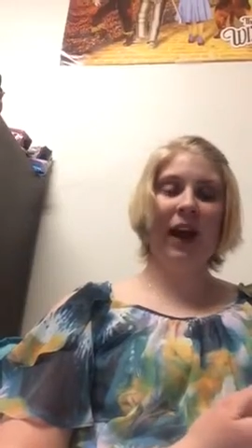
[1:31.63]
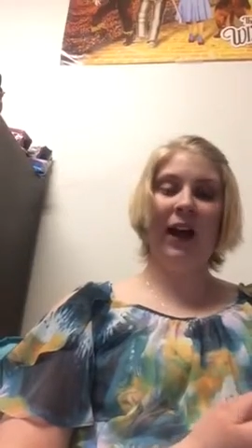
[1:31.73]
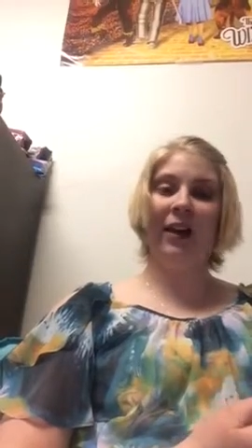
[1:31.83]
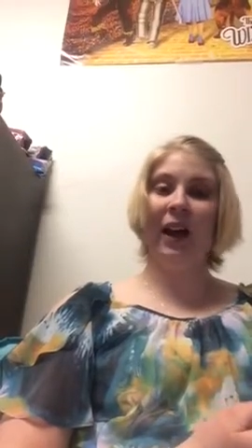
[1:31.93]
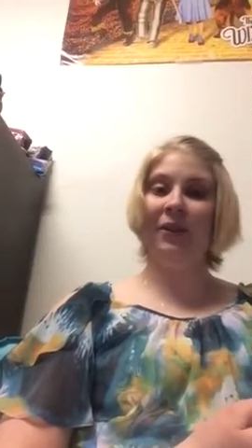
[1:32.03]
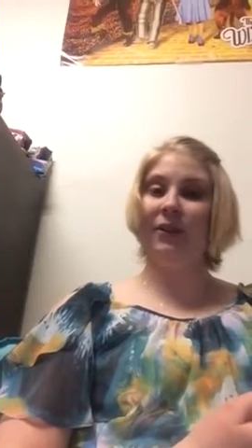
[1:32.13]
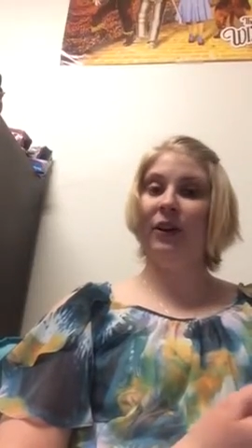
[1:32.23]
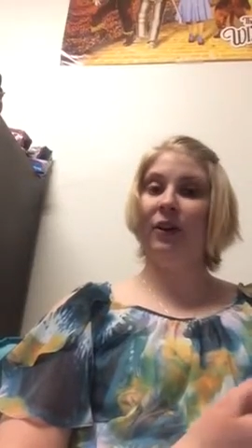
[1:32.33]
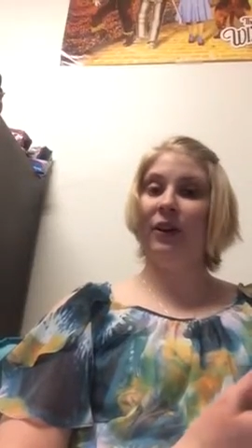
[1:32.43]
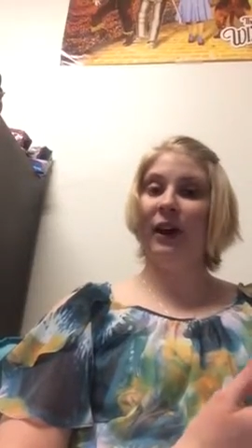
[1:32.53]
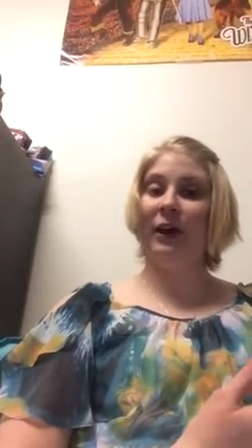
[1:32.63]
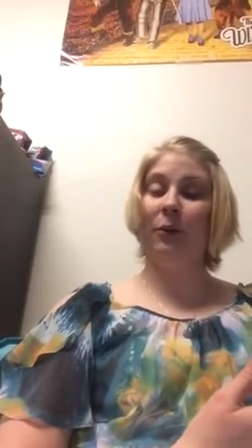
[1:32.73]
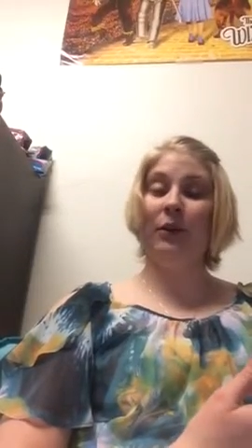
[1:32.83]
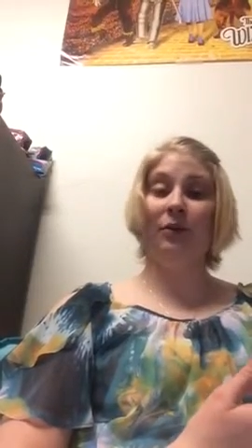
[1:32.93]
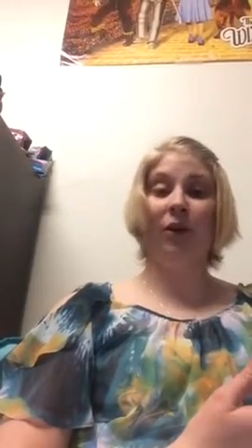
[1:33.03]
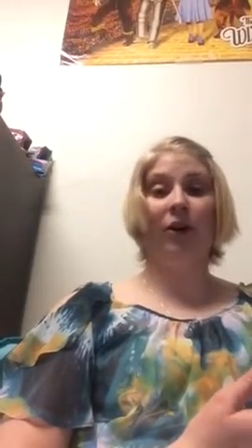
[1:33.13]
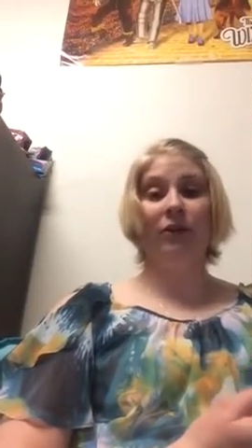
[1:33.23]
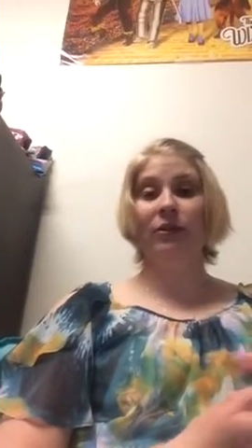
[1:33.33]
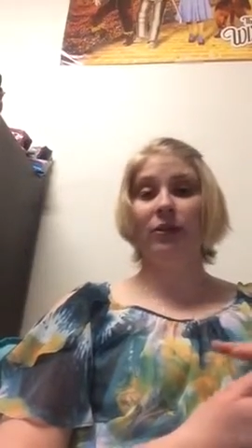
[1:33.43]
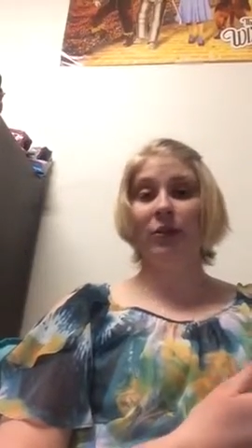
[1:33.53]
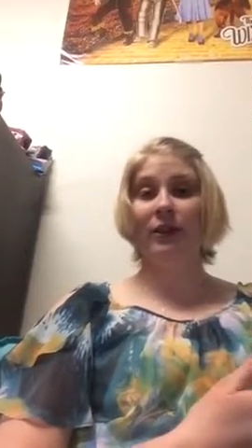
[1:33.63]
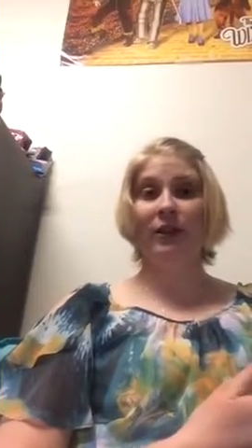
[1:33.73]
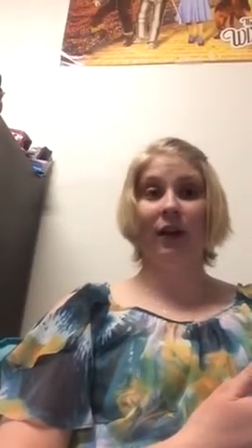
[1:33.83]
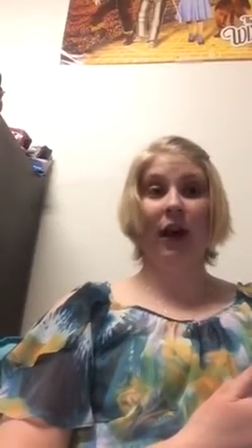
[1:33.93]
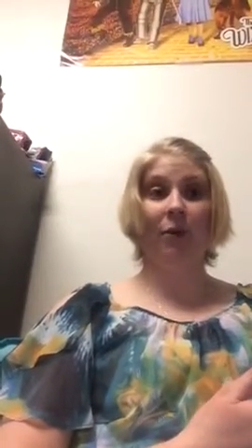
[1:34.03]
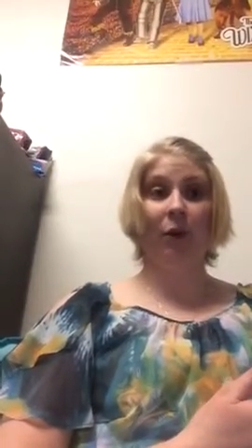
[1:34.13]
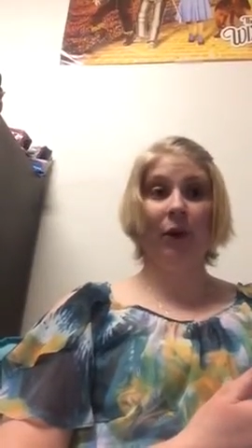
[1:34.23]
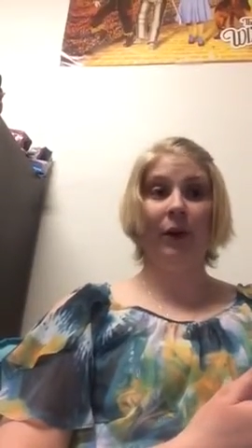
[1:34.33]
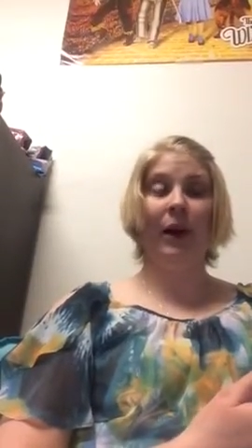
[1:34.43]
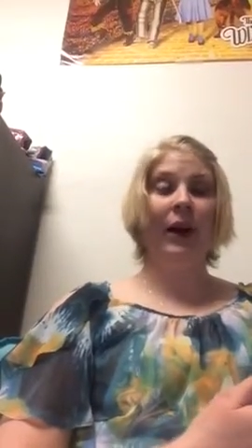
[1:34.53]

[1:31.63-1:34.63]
and I feel that it would involve the students a lot more.